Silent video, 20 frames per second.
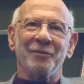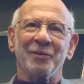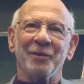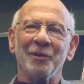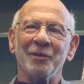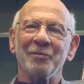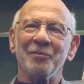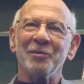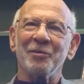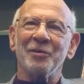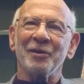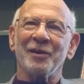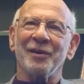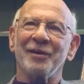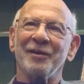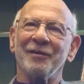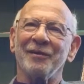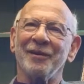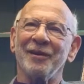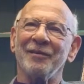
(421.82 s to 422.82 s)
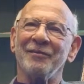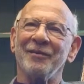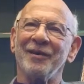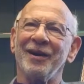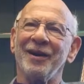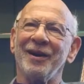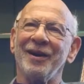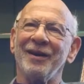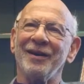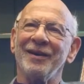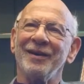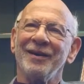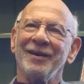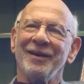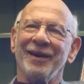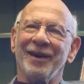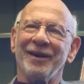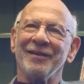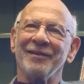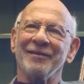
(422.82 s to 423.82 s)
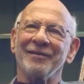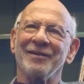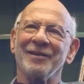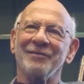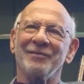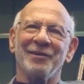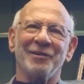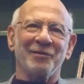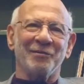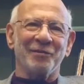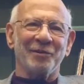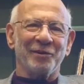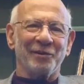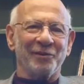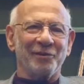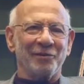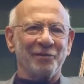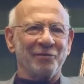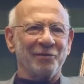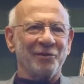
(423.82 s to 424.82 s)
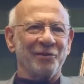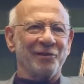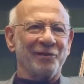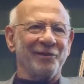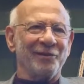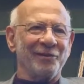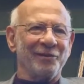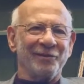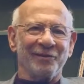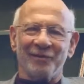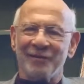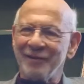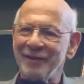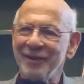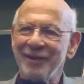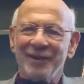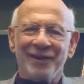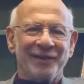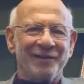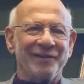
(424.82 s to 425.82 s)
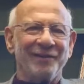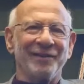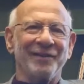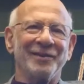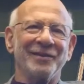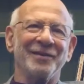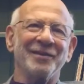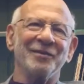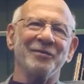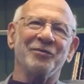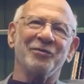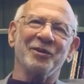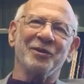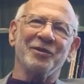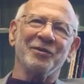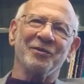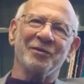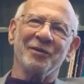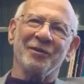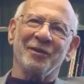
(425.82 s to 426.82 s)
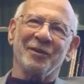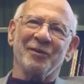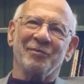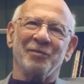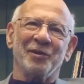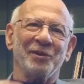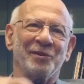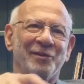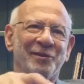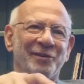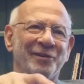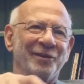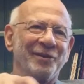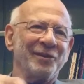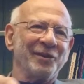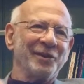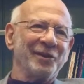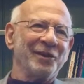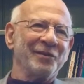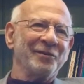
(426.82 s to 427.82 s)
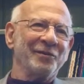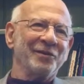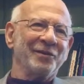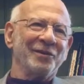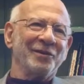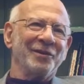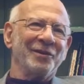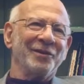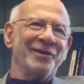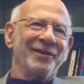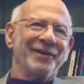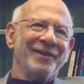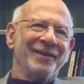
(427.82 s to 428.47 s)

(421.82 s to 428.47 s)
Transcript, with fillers: and world music came, well, I don't know, somehow music of the world culture, it didn't fit into the spaces that they gave you on the,